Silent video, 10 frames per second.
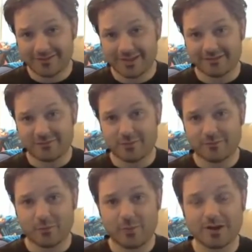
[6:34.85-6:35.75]
Thanks,
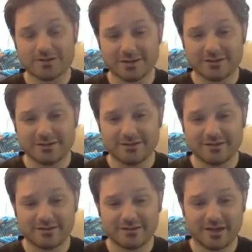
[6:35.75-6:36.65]
everybody, for watching.
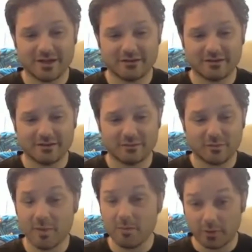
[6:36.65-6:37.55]
And
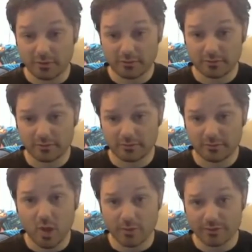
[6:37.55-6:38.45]
remember,
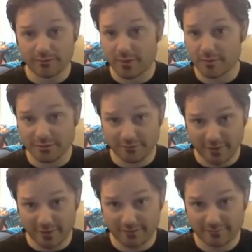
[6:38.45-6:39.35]
always look up in the
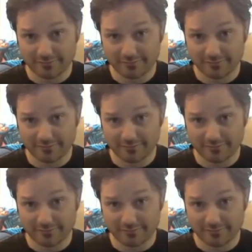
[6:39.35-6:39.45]
sky.